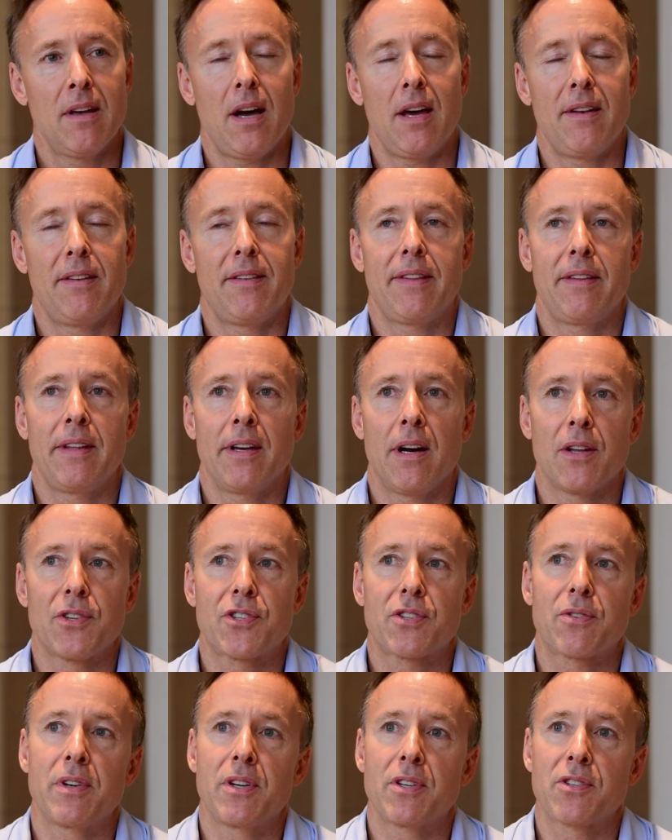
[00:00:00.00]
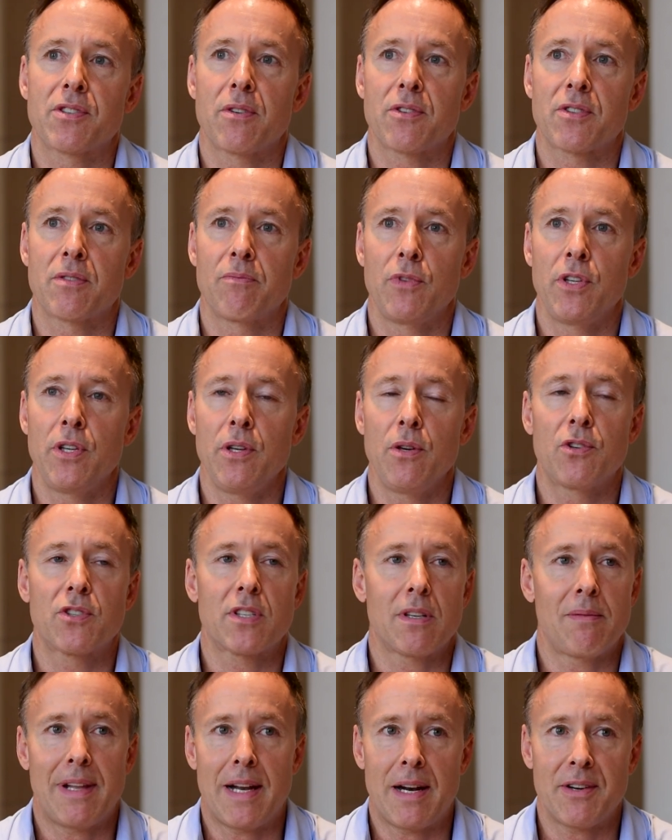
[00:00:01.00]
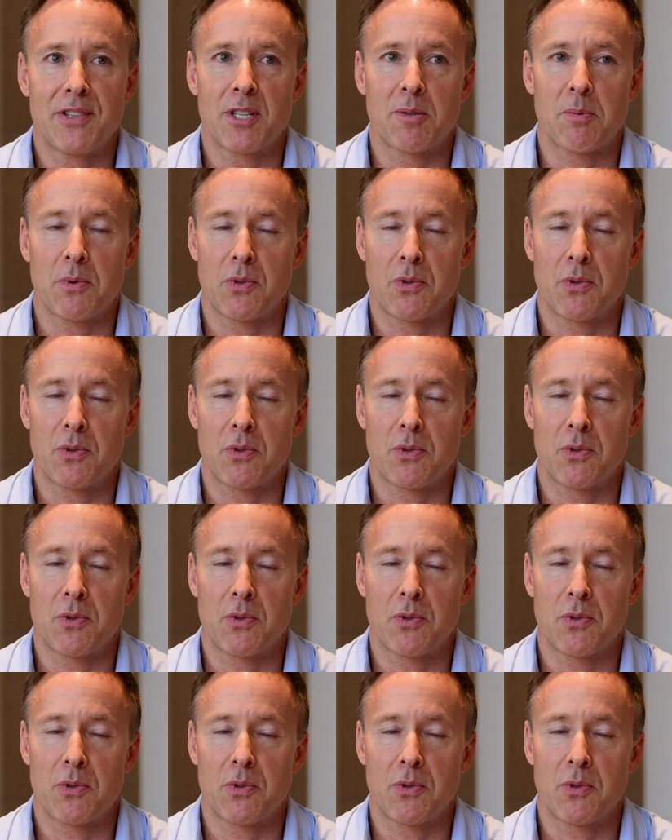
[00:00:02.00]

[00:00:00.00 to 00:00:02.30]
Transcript: And the answer is, there are some huge similarities